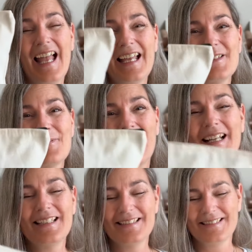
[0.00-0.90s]
In
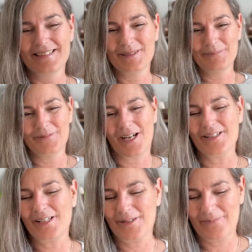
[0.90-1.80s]
my little
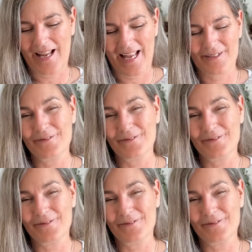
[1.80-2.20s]
project bag